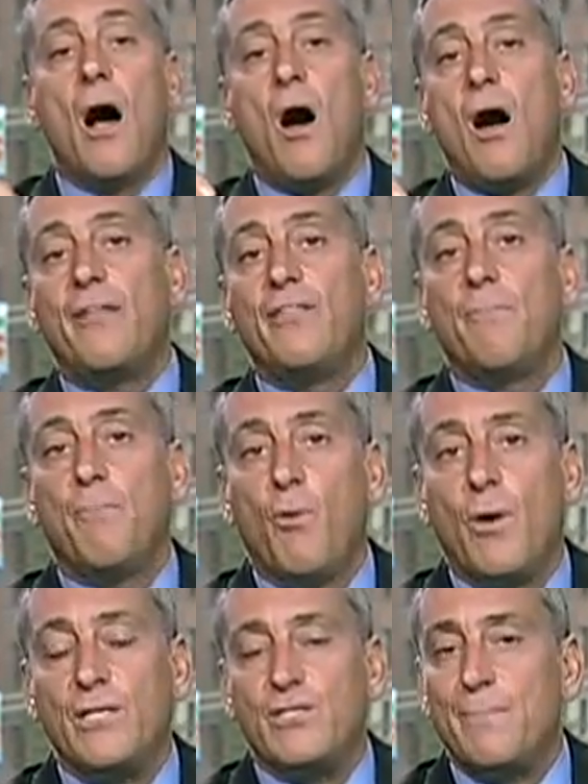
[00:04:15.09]
On the
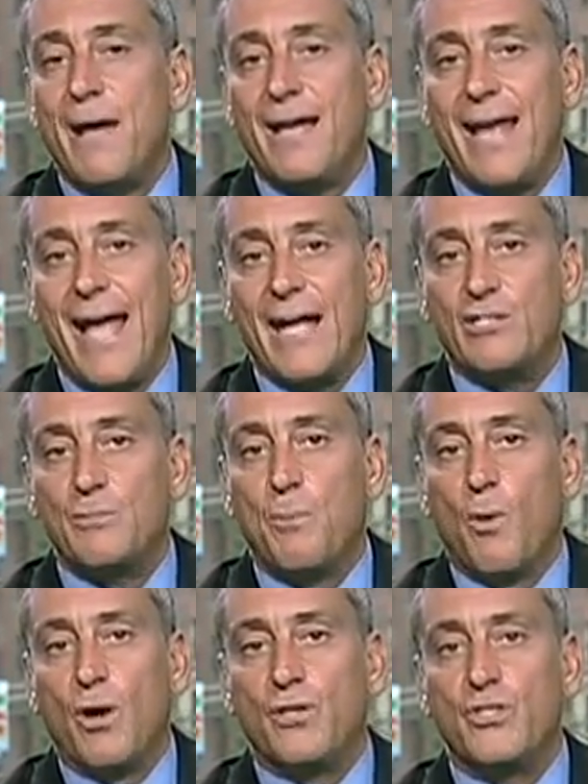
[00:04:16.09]
points about
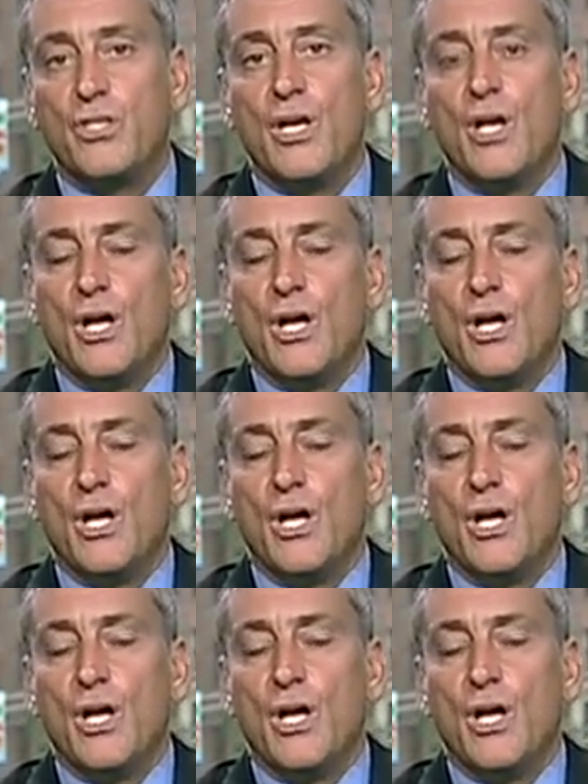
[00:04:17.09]
exports,